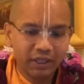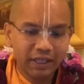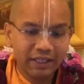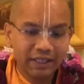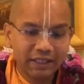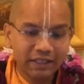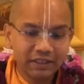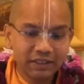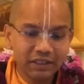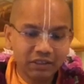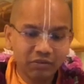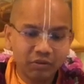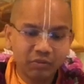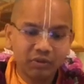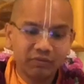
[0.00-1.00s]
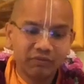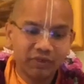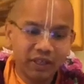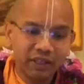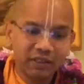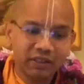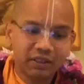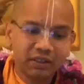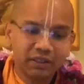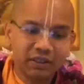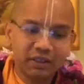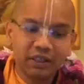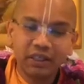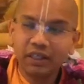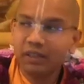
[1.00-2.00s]
inconceivable wealth
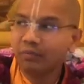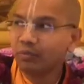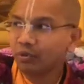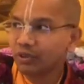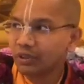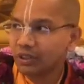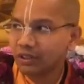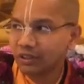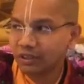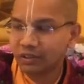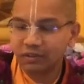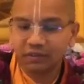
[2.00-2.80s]
he possessed.